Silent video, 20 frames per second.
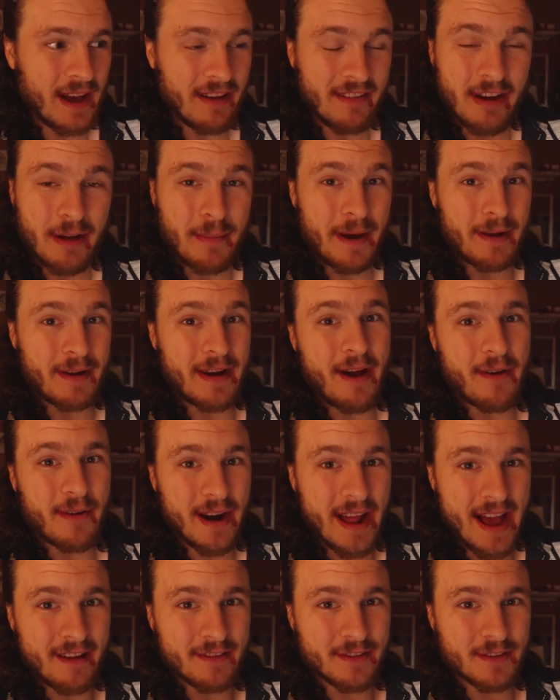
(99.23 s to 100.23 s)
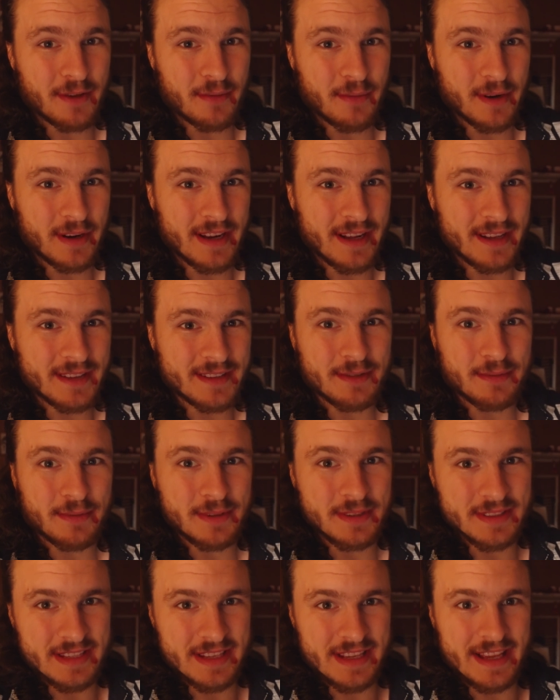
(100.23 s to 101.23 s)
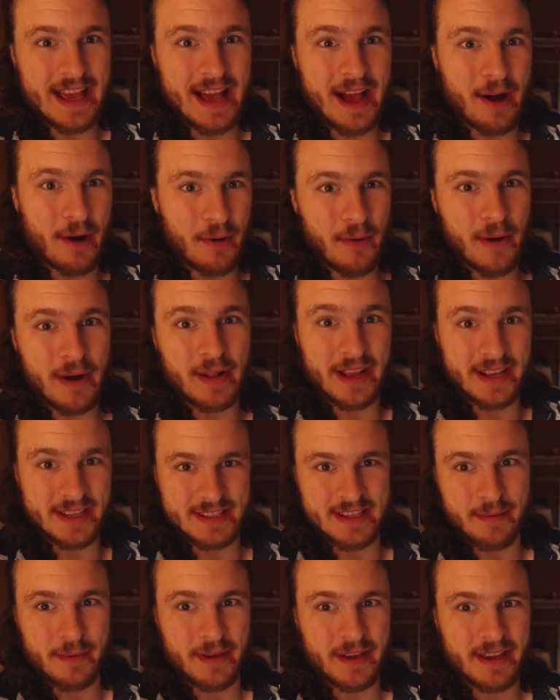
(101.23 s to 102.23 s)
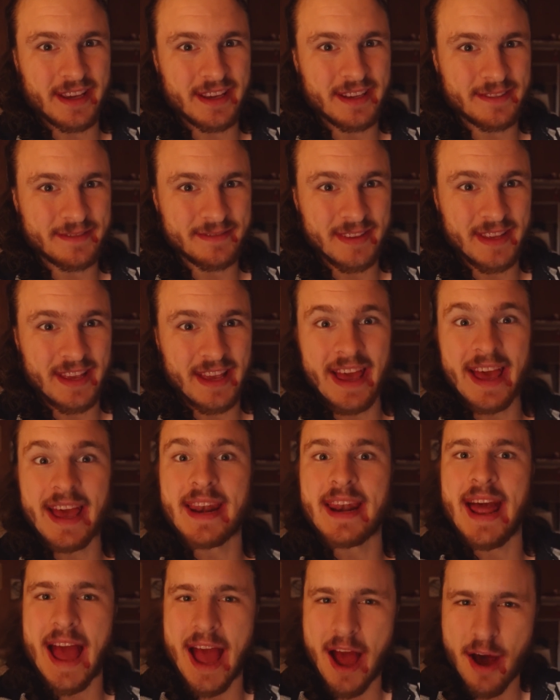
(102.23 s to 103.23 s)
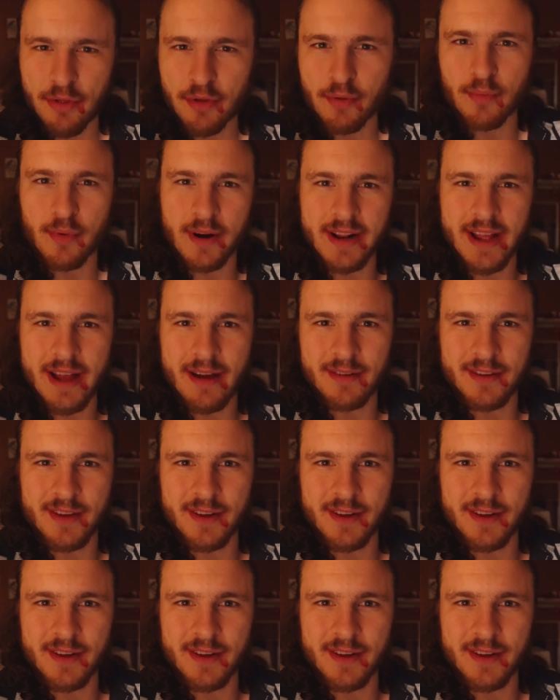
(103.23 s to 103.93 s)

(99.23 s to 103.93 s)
I've got about an hour and a half till the workout, so we'll see how well I stomach it and how the workout